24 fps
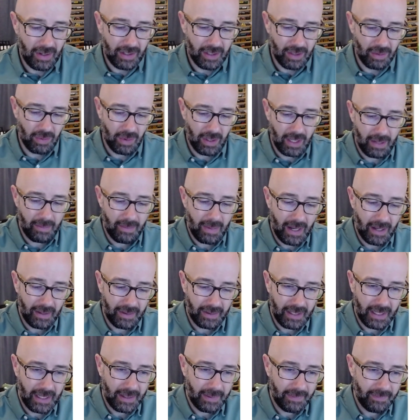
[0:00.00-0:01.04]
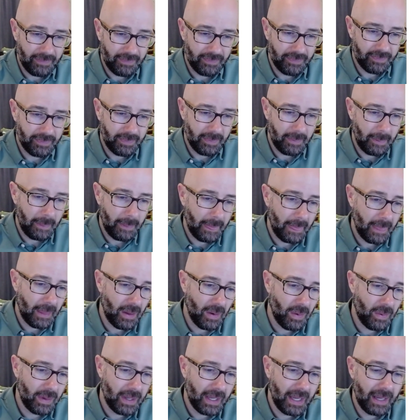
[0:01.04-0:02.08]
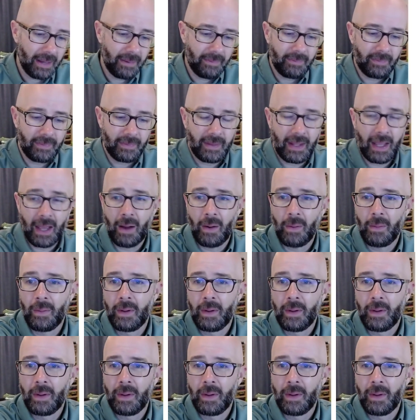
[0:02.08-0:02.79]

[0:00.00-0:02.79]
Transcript: to worry about that. Okay, now